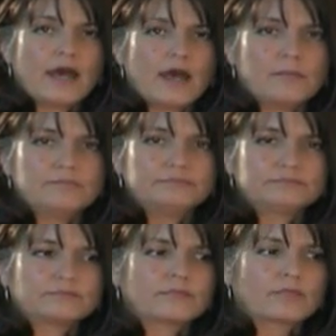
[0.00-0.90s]

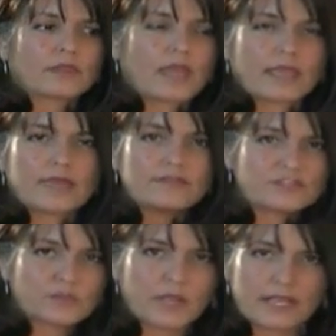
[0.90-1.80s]
I gave
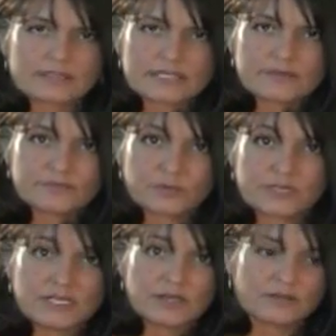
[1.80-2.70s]
these away as a gift
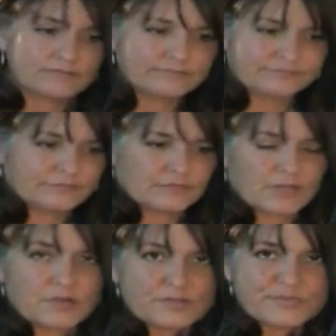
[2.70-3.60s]
one year
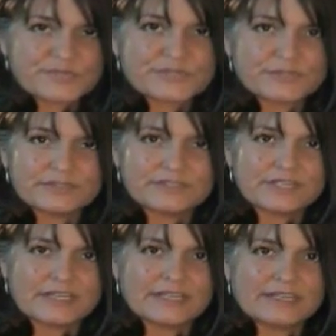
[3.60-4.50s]
at Christmas
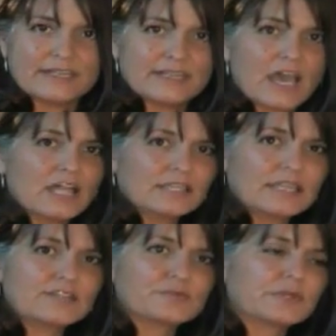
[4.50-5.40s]
and the
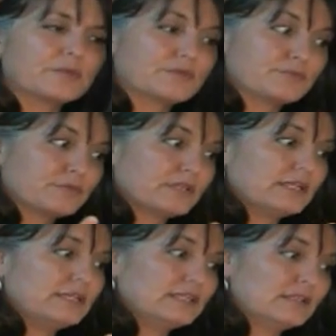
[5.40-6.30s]
holidays when it was
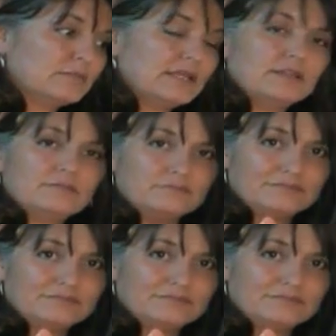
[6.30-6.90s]
really a little bit